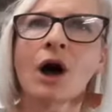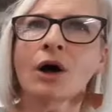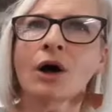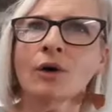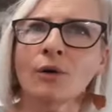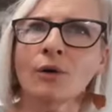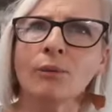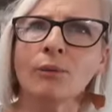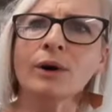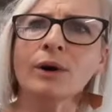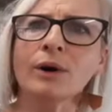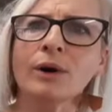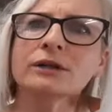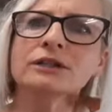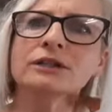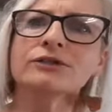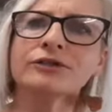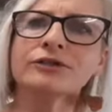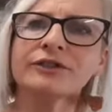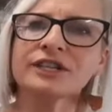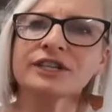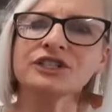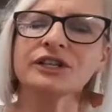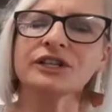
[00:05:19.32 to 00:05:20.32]
Well, look,
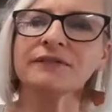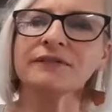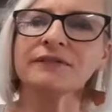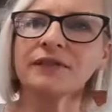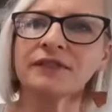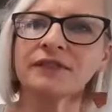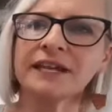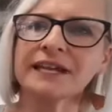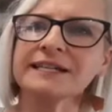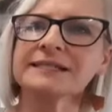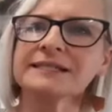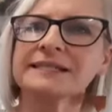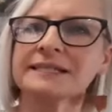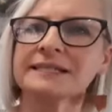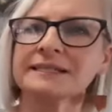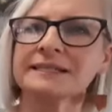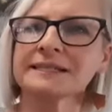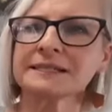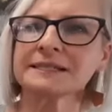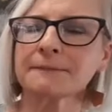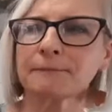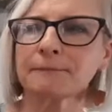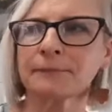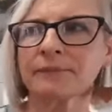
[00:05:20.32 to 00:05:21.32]
Richard, the thing is
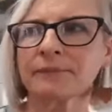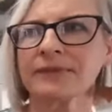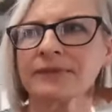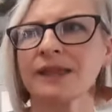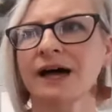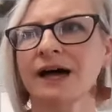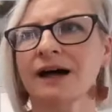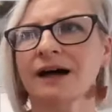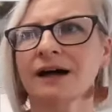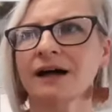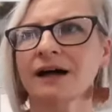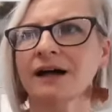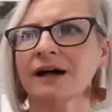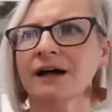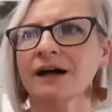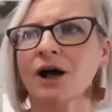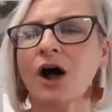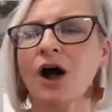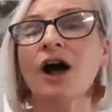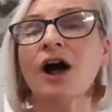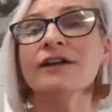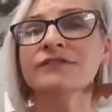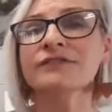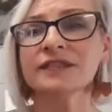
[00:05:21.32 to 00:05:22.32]

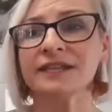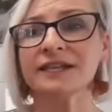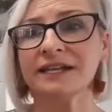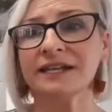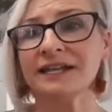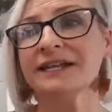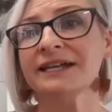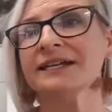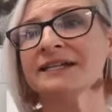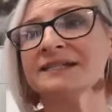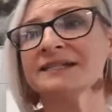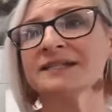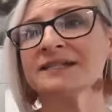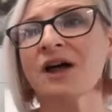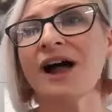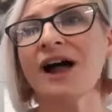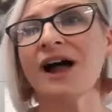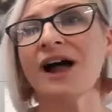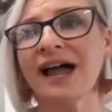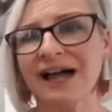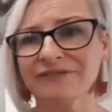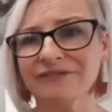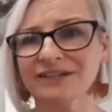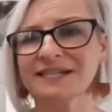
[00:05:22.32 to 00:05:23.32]
over the years, I
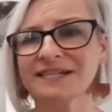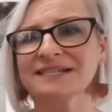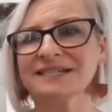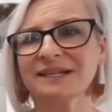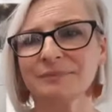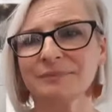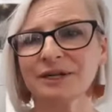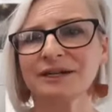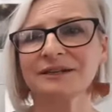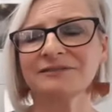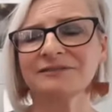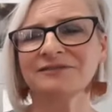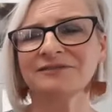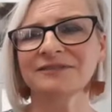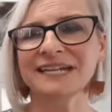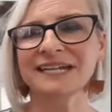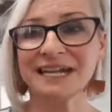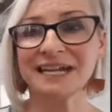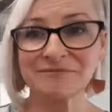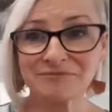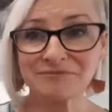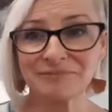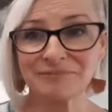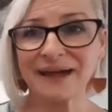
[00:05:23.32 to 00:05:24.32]
have exhibited
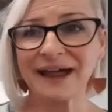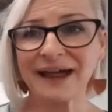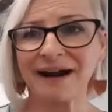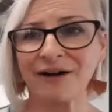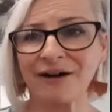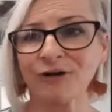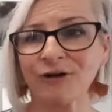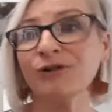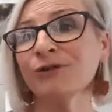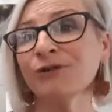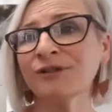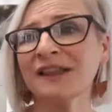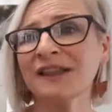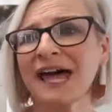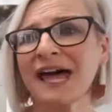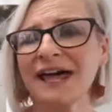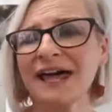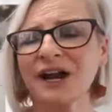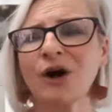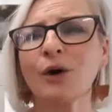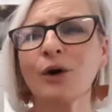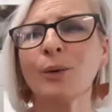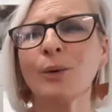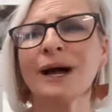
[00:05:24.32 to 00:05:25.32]
in Beryl,
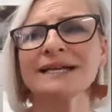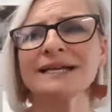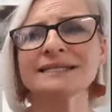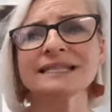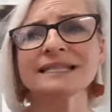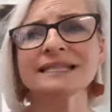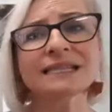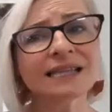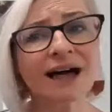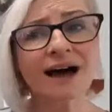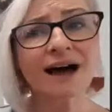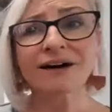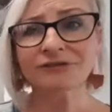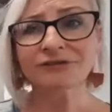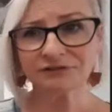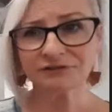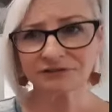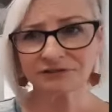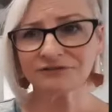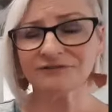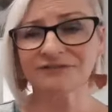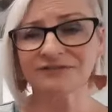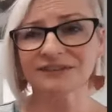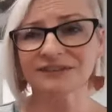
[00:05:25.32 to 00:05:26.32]
and I always love
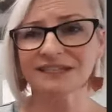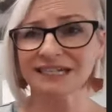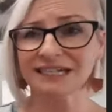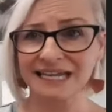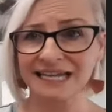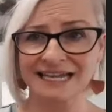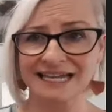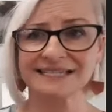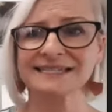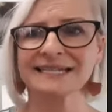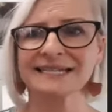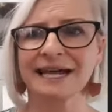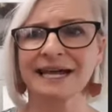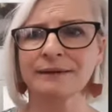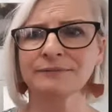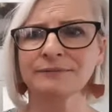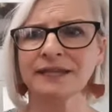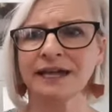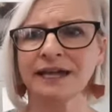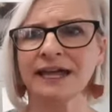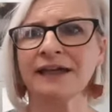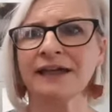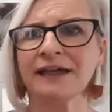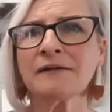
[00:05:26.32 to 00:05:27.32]
the landscape
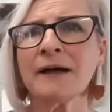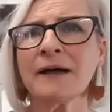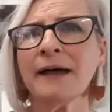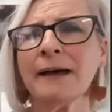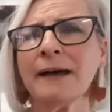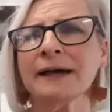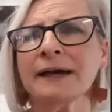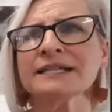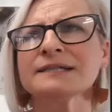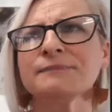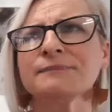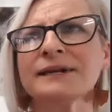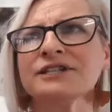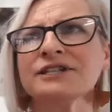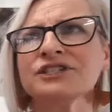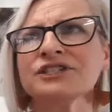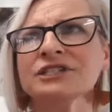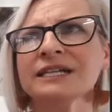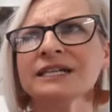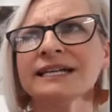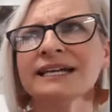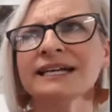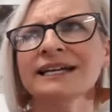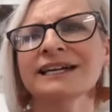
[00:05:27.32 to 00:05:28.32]
there,
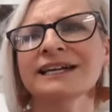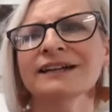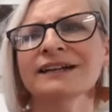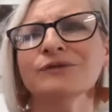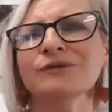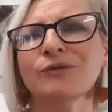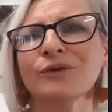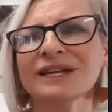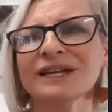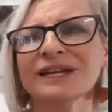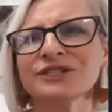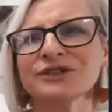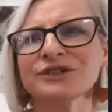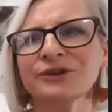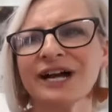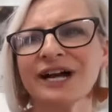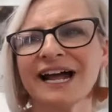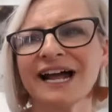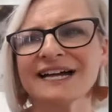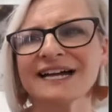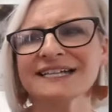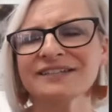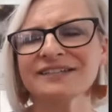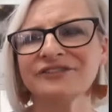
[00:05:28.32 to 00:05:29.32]
especially in winter. It
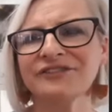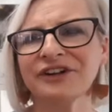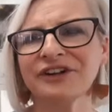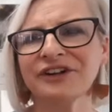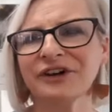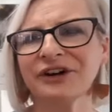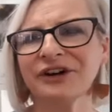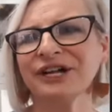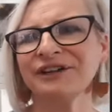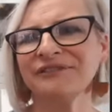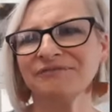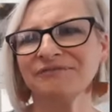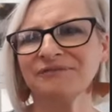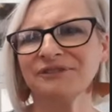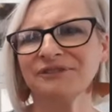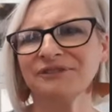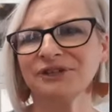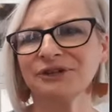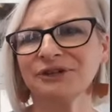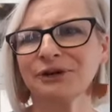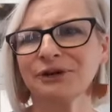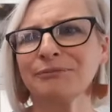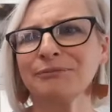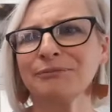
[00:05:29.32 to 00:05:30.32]
has a very
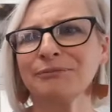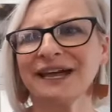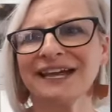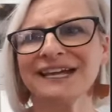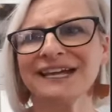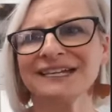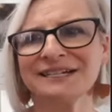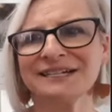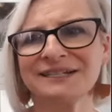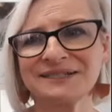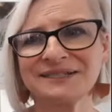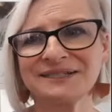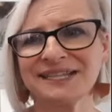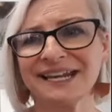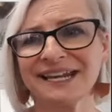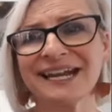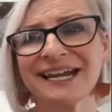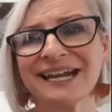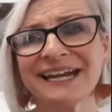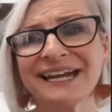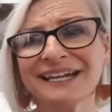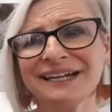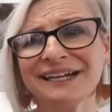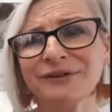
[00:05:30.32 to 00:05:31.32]
European
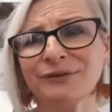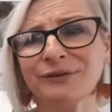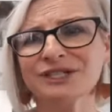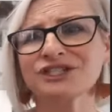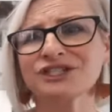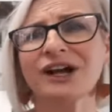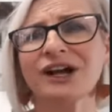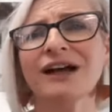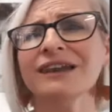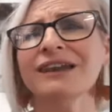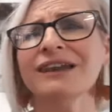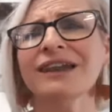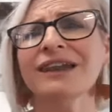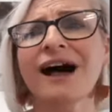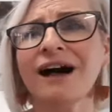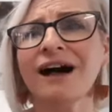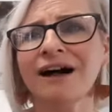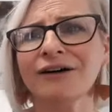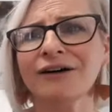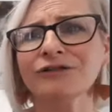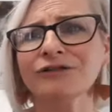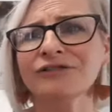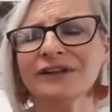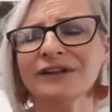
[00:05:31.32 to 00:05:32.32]
aesthetic, which I
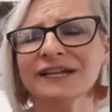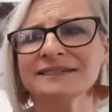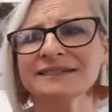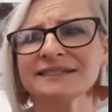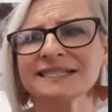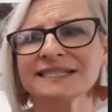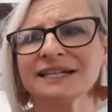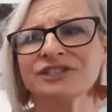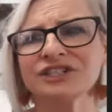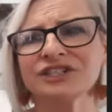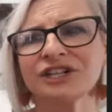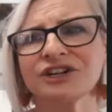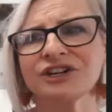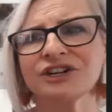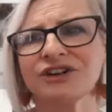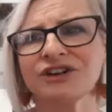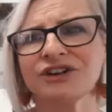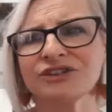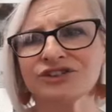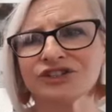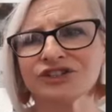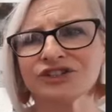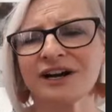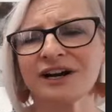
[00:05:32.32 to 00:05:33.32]
love. It's such a
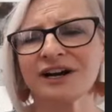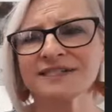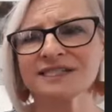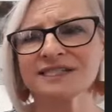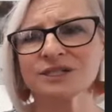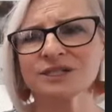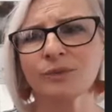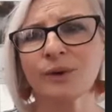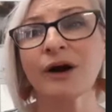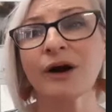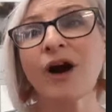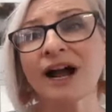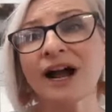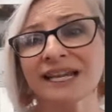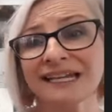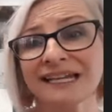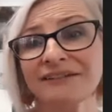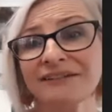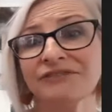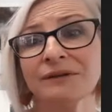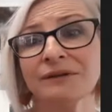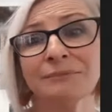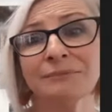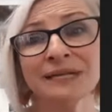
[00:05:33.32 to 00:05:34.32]
contrast where I
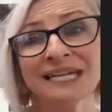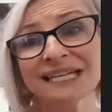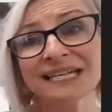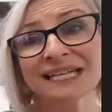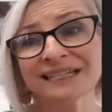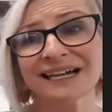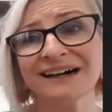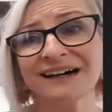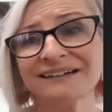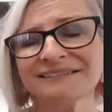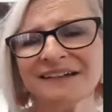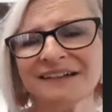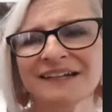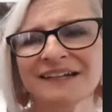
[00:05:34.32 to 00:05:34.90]
live in Manila,